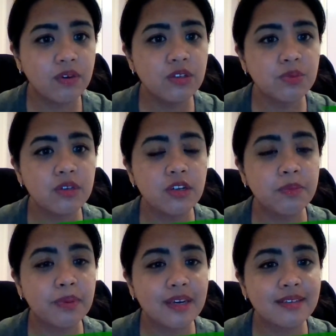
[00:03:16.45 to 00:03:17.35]
What is one of
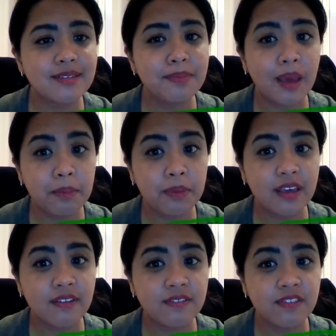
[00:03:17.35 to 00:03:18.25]
your biggest pet
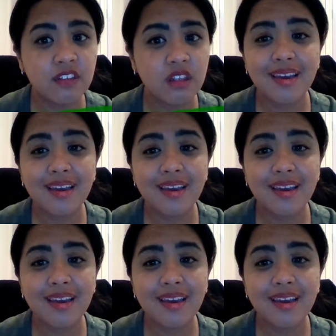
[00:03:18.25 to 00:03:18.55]
peeves?